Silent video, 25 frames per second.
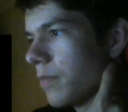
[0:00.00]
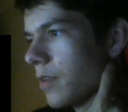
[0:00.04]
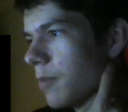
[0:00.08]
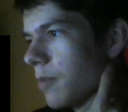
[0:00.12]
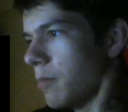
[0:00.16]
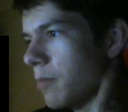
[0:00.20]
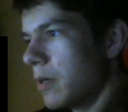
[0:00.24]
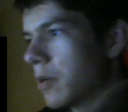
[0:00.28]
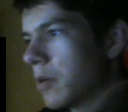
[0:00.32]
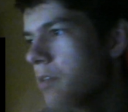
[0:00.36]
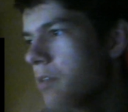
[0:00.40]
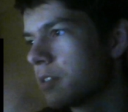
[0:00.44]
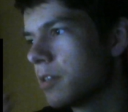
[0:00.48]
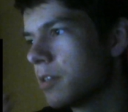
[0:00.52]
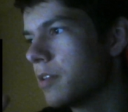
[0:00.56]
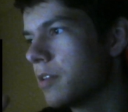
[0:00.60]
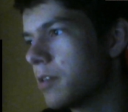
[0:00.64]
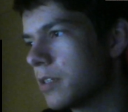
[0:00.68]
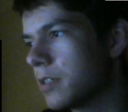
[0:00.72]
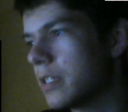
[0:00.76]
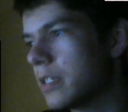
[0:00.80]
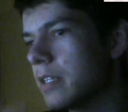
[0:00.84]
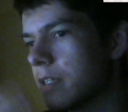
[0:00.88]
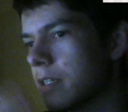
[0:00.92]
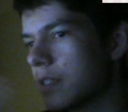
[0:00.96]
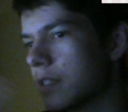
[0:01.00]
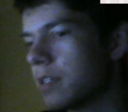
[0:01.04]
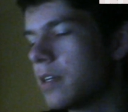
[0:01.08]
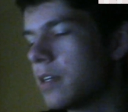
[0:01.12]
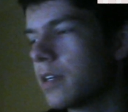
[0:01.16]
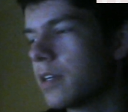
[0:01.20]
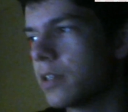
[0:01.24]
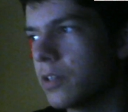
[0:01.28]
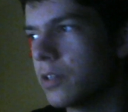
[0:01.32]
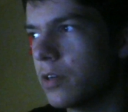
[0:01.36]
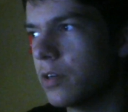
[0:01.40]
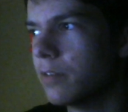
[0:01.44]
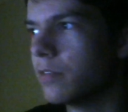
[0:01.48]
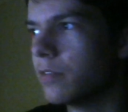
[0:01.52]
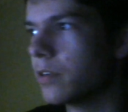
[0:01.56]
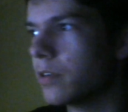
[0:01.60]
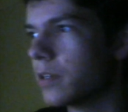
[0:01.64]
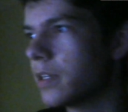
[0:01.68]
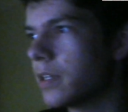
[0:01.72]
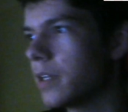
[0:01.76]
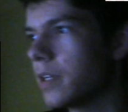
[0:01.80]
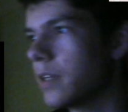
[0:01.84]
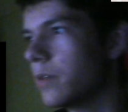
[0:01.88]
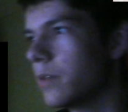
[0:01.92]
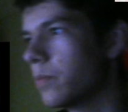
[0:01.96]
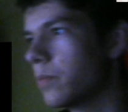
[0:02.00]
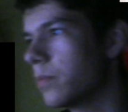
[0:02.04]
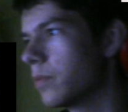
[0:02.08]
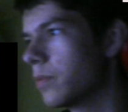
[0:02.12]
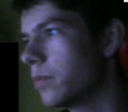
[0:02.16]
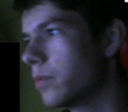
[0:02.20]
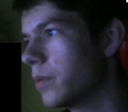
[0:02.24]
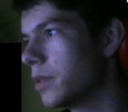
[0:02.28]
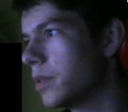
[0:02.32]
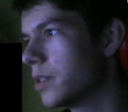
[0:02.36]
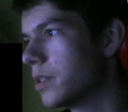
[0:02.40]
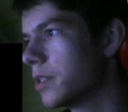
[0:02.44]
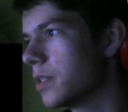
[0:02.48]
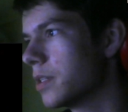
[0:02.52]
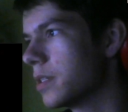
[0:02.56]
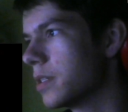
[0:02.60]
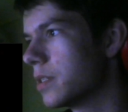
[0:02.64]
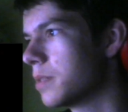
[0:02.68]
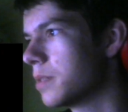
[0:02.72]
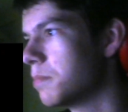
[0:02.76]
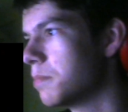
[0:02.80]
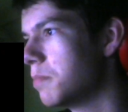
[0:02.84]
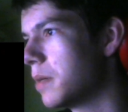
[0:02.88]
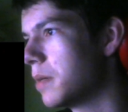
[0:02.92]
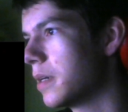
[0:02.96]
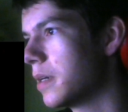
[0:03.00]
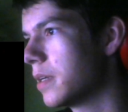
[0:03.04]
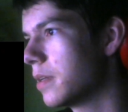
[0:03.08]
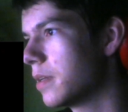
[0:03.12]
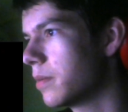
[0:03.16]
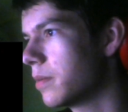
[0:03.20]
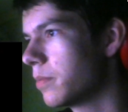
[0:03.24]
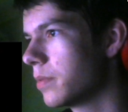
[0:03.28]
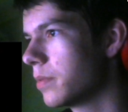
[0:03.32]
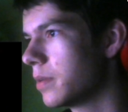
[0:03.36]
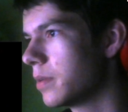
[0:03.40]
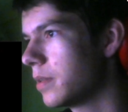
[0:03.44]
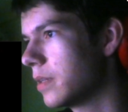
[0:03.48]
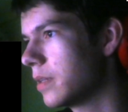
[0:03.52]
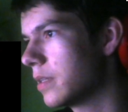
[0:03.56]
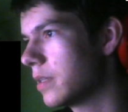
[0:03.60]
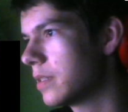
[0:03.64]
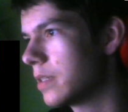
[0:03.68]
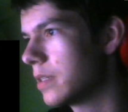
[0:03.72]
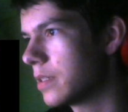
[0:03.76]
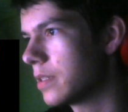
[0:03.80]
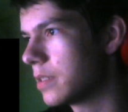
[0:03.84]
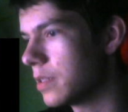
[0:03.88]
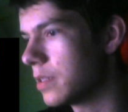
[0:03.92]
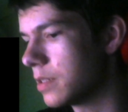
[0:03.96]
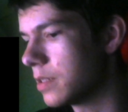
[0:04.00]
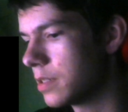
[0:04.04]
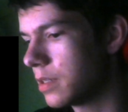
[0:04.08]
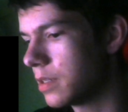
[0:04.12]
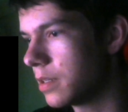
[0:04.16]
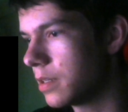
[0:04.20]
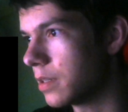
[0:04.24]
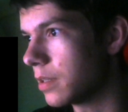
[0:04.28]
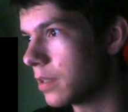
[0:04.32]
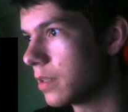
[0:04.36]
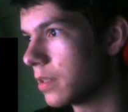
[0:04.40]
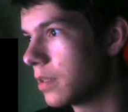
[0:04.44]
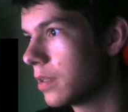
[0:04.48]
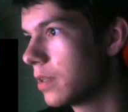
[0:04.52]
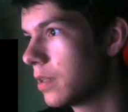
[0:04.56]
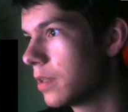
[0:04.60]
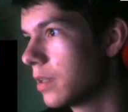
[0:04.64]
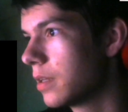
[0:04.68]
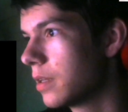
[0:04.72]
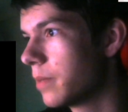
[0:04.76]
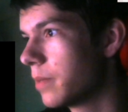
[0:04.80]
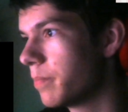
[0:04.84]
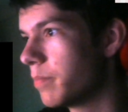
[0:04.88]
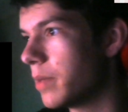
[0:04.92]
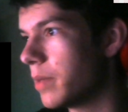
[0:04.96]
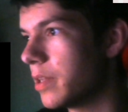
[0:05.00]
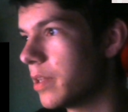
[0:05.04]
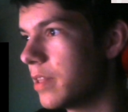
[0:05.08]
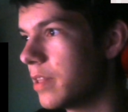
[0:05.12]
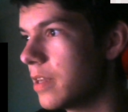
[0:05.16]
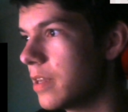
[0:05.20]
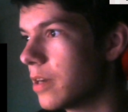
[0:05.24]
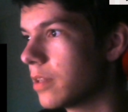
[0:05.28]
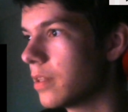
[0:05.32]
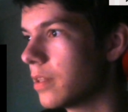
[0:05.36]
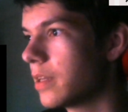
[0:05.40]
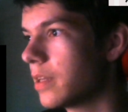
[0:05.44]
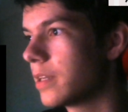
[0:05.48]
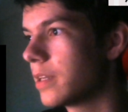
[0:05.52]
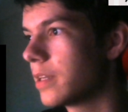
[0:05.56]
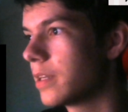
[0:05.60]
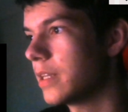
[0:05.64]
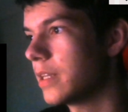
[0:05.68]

But also there's the song Novocaine, which is by, it's the song by the Unlikely